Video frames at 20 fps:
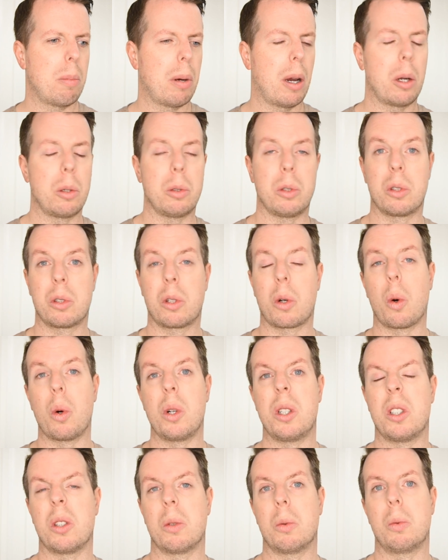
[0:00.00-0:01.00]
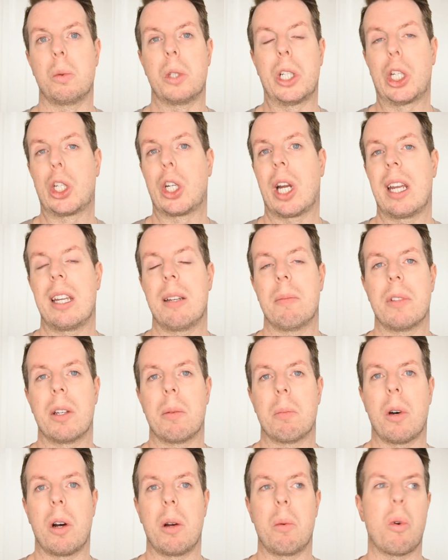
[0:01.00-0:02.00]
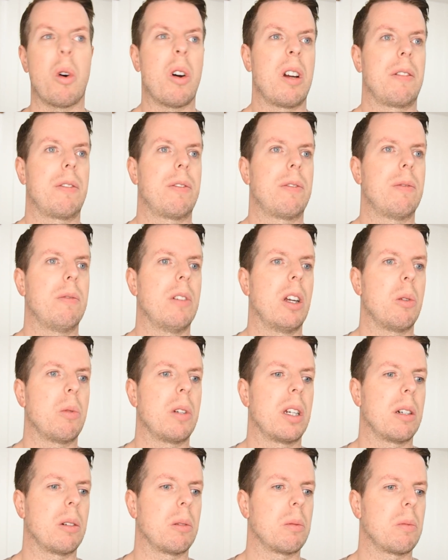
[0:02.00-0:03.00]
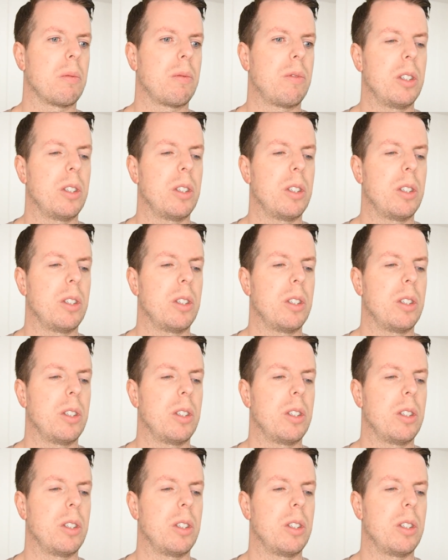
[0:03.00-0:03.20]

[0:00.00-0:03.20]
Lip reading: post-coital shame that my wife no doubt